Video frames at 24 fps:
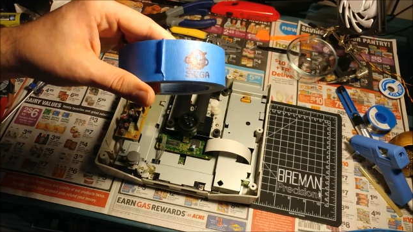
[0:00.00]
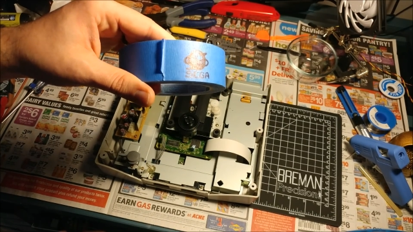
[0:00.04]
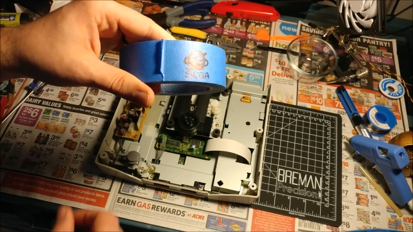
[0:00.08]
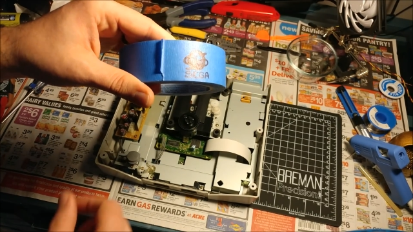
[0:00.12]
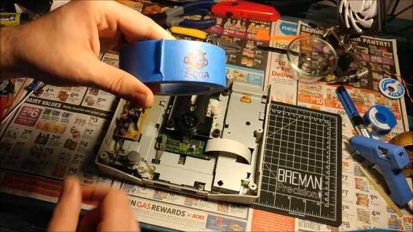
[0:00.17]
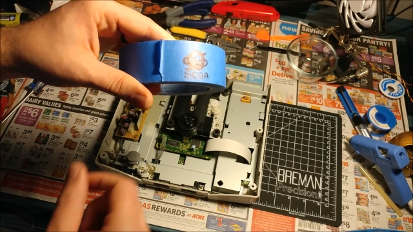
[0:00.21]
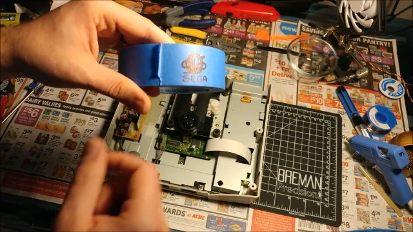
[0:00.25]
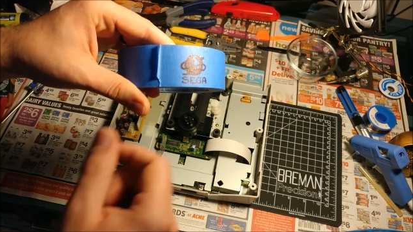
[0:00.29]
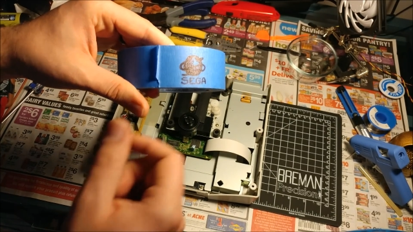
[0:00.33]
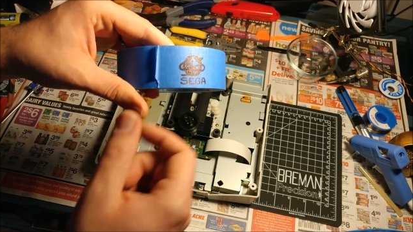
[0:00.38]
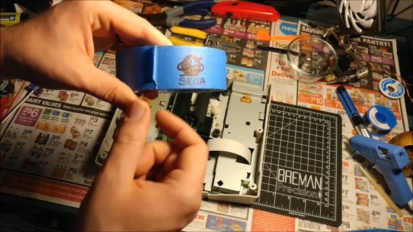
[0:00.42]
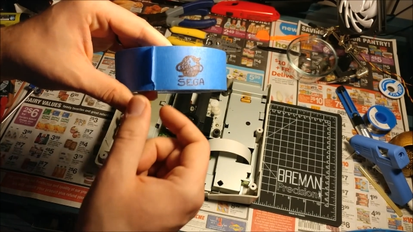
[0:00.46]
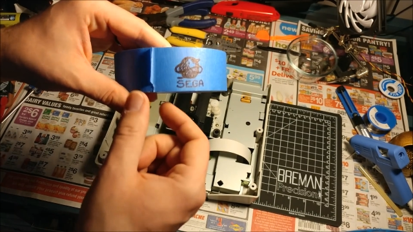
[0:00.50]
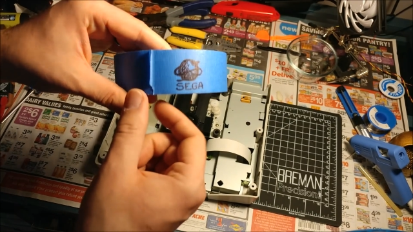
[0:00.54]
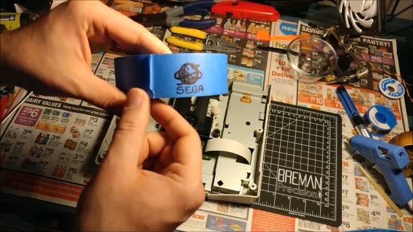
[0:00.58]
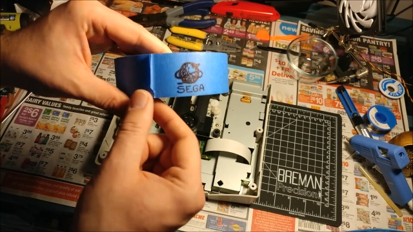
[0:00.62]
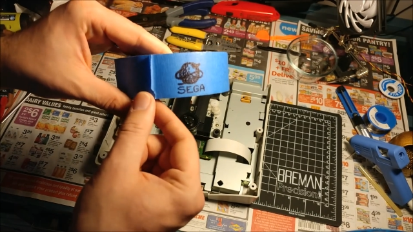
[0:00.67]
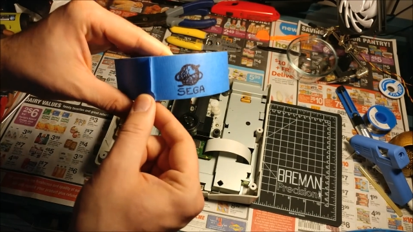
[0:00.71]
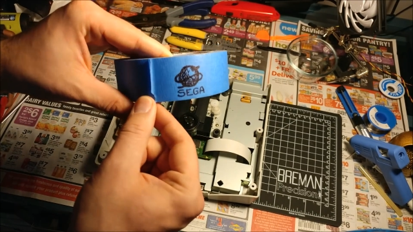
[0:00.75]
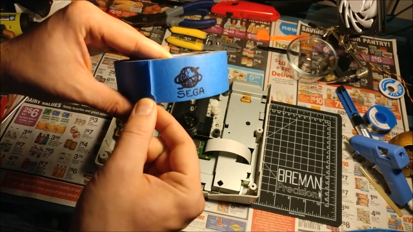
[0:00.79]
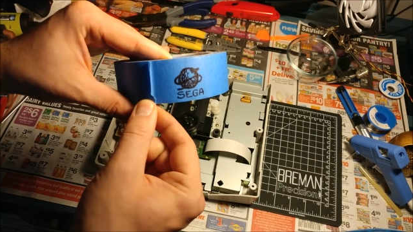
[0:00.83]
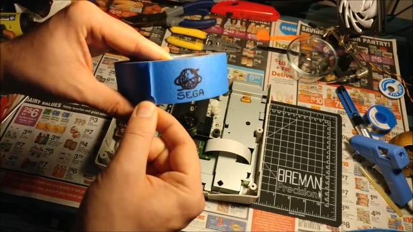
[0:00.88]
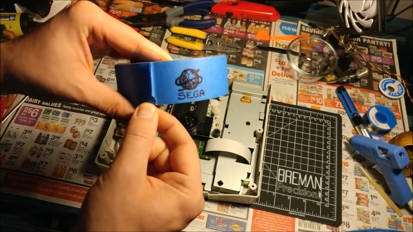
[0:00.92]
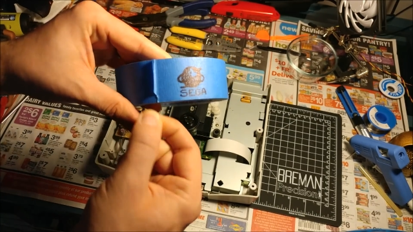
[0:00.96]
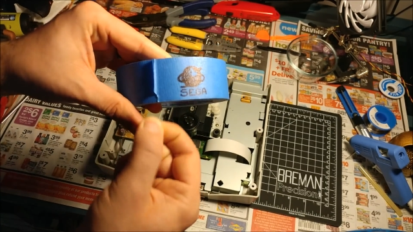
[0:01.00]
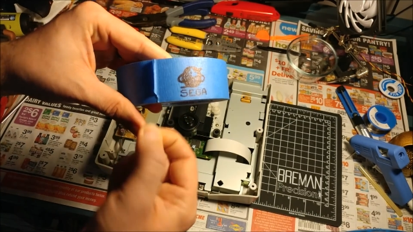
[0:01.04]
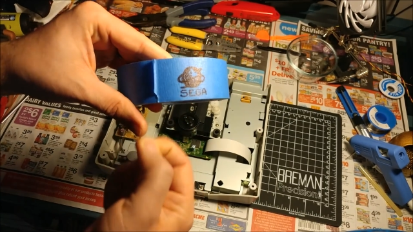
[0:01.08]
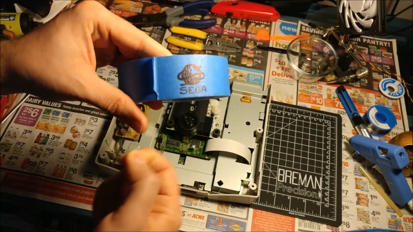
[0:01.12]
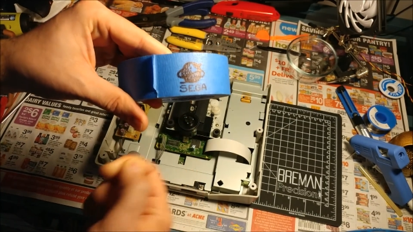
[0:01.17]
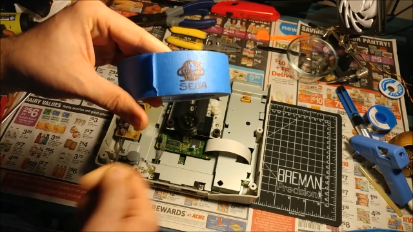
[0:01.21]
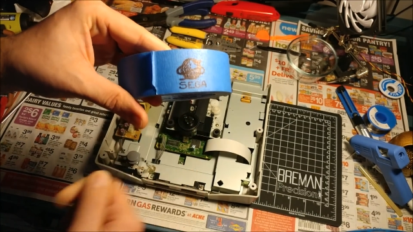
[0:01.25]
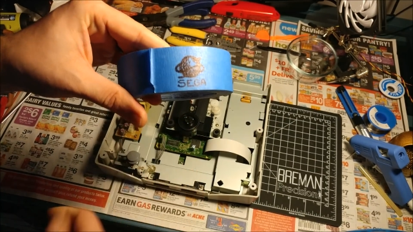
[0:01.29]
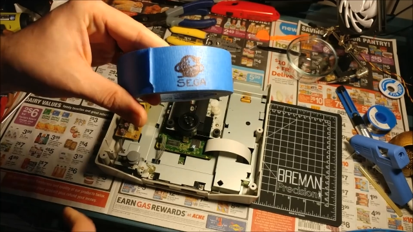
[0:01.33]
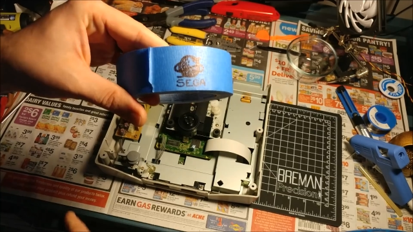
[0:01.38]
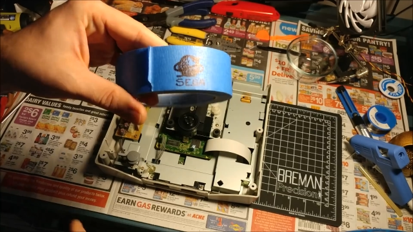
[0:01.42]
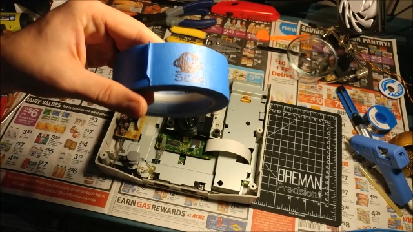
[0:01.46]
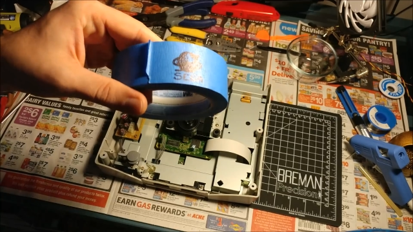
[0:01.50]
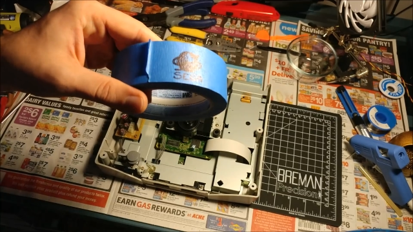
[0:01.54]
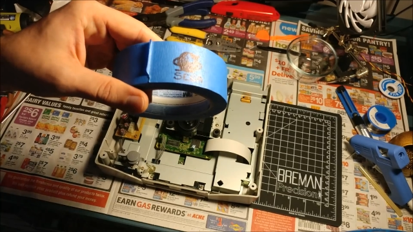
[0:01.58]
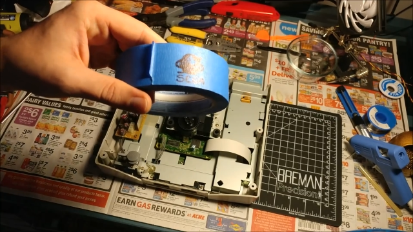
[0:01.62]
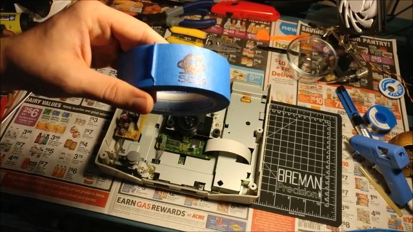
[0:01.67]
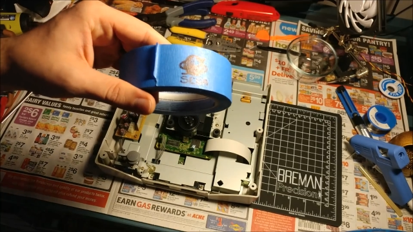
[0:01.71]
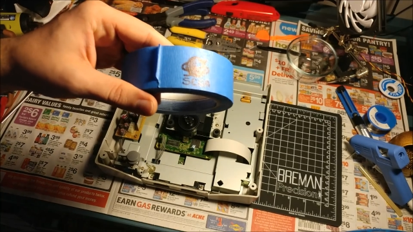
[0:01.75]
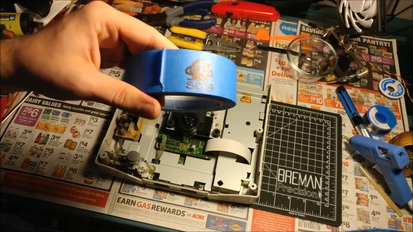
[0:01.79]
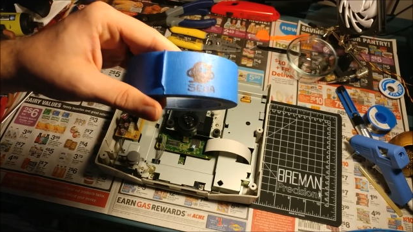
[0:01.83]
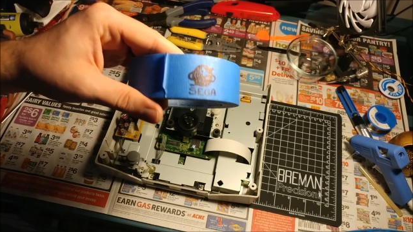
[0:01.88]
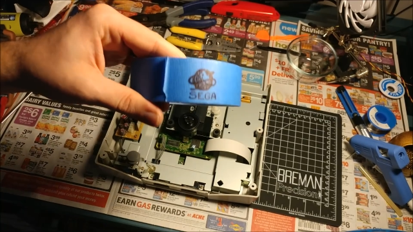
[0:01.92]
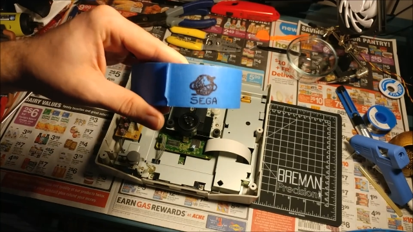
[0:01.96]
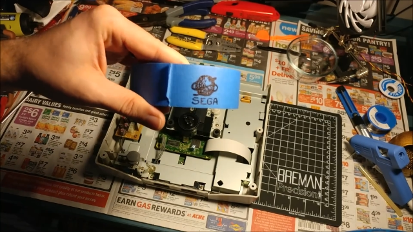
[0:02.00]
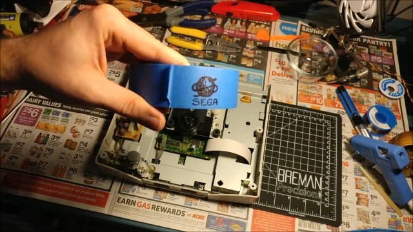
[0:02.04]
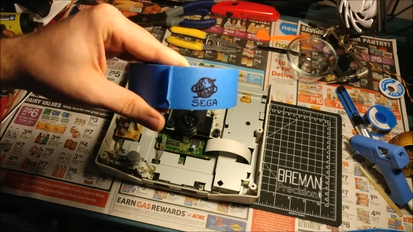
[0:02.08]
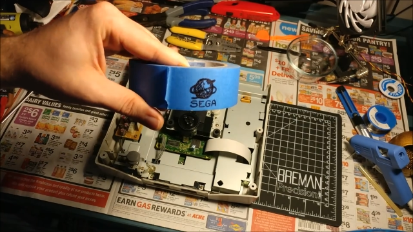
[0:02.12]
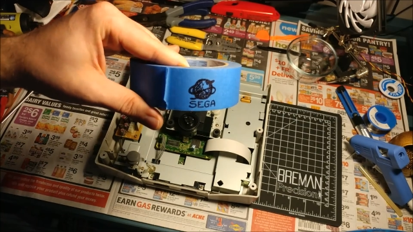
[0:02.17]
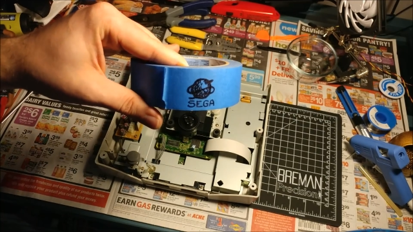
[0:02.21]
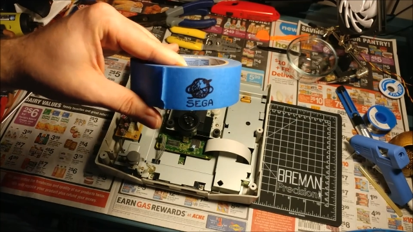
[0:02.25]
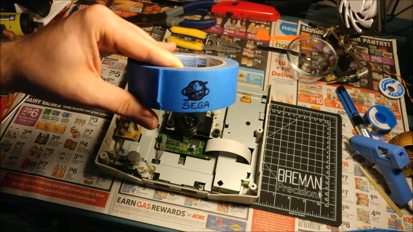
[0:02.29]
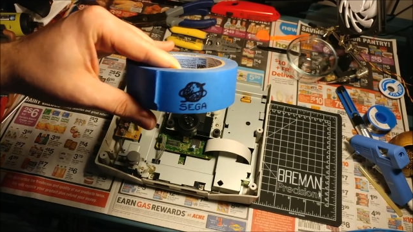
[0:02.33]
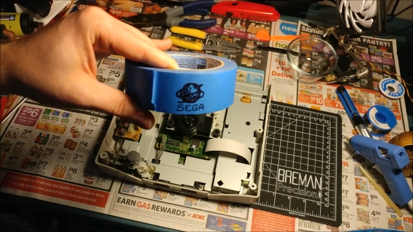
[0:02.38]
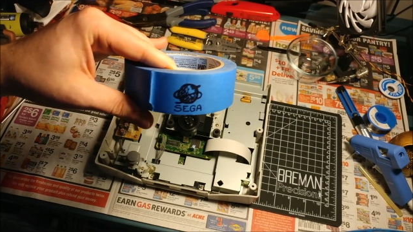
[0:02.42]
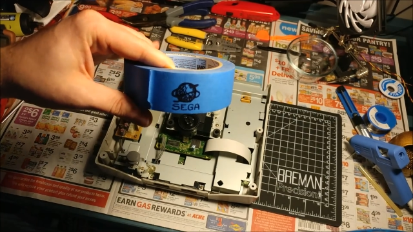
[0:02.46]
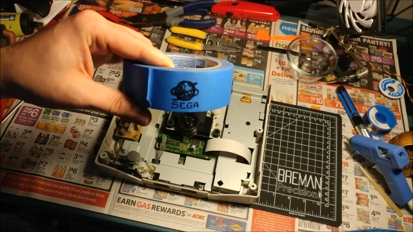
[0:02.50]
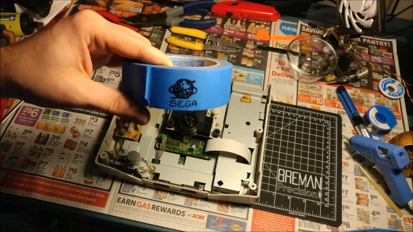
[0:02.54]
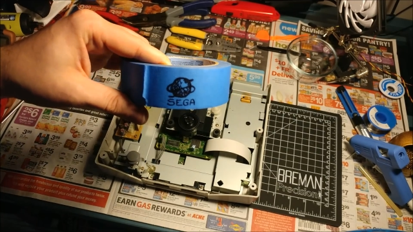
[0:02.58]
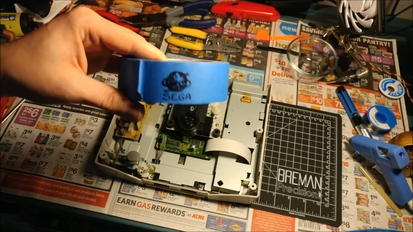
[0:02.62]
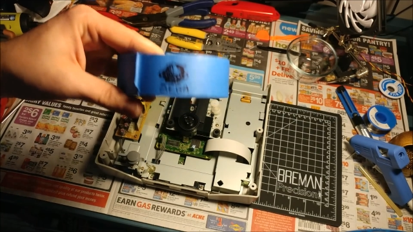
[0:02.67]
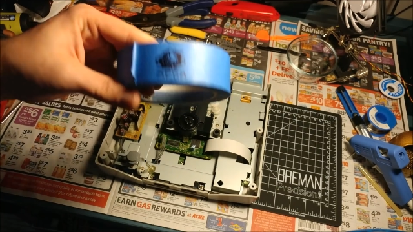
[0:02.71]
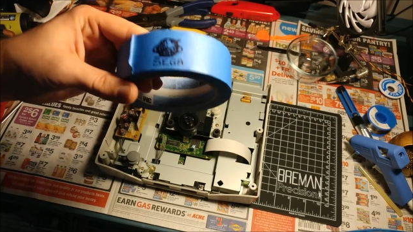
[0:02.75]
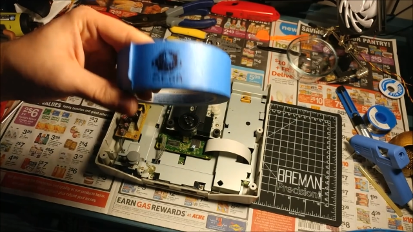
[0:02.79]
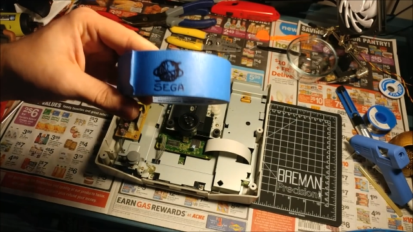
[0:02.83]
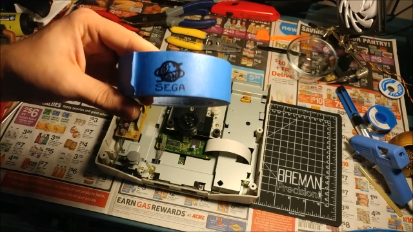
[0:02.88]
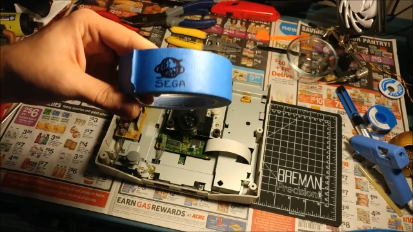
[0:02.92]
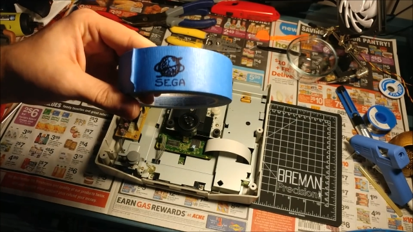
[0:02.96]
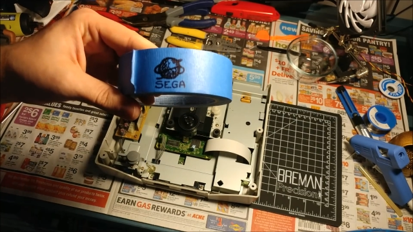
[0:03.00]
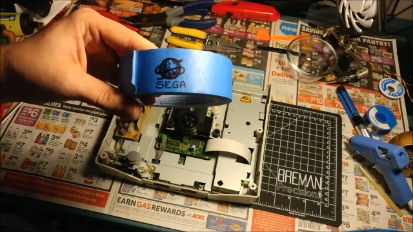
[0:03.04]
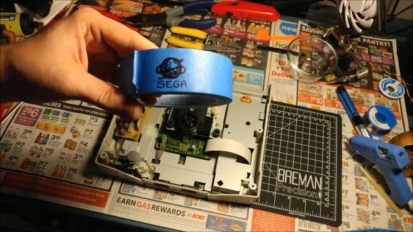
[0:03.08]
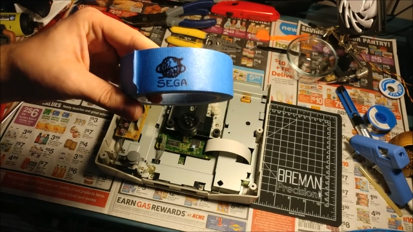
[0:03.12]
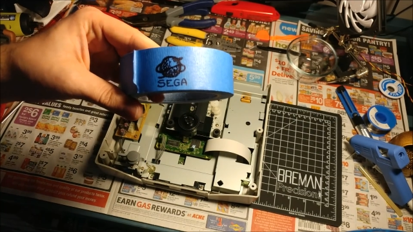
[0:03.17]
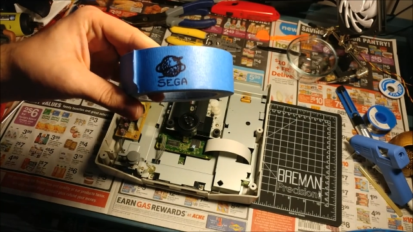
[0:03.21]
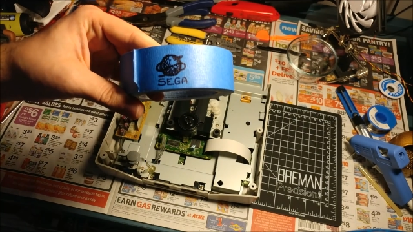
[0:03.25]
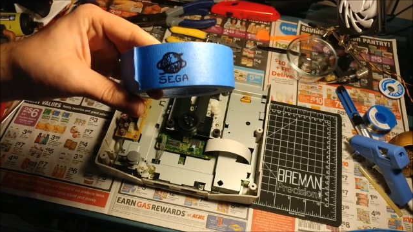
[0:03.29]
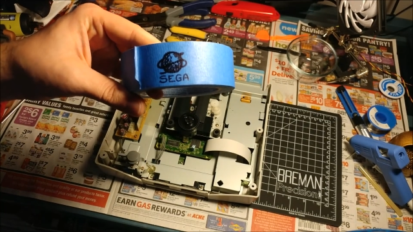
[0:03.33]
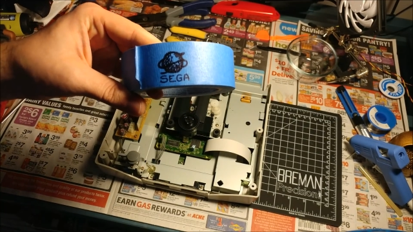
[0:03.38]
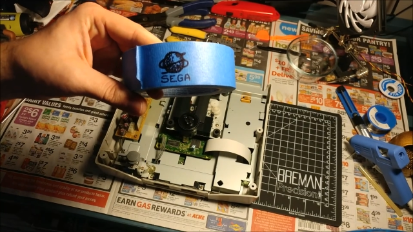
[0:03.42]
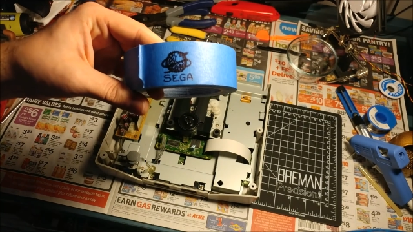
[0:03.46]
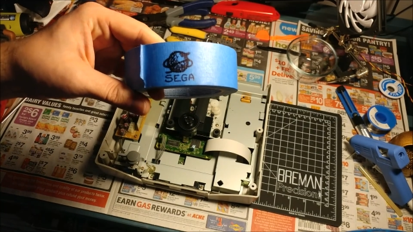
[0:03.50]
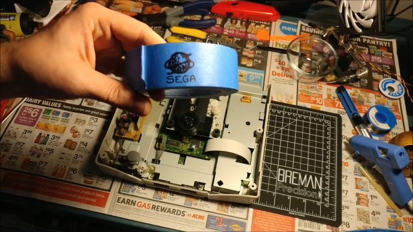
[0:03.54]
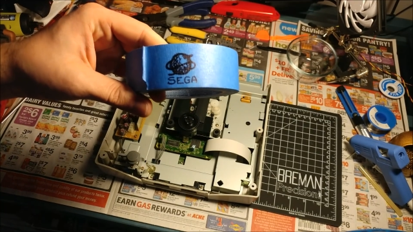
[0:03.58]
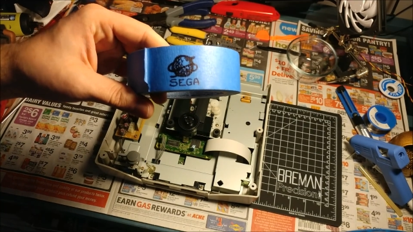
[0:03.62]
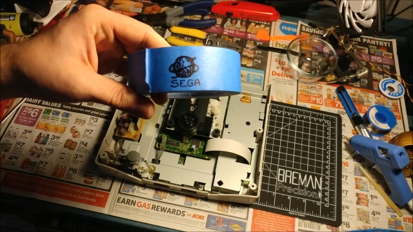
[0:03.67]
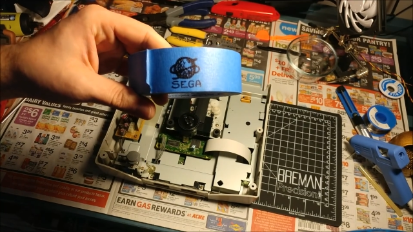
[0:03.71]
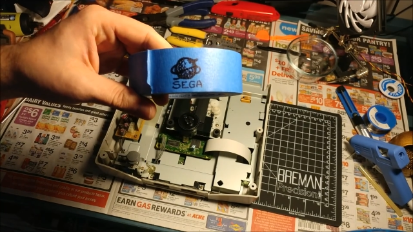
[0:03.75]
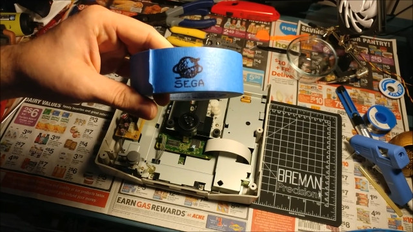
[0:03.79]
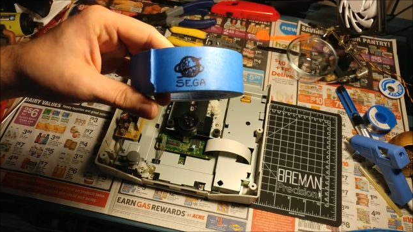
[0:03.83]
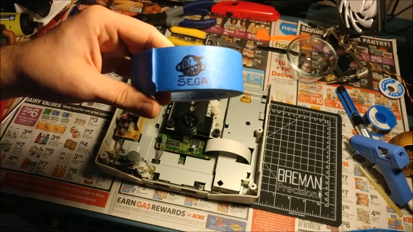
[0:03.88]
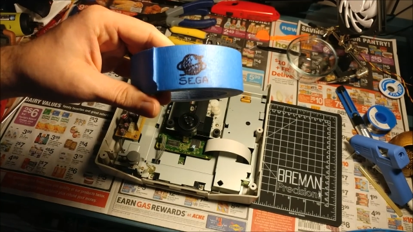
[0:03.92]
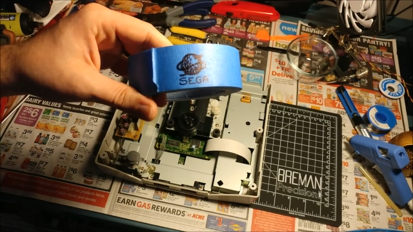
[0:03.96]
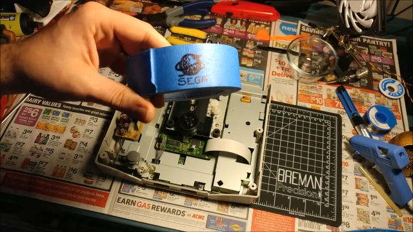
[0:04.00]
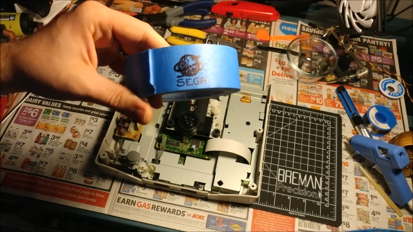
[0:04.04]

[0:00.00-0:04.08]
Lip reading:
No face is visible, so there are no lips to read.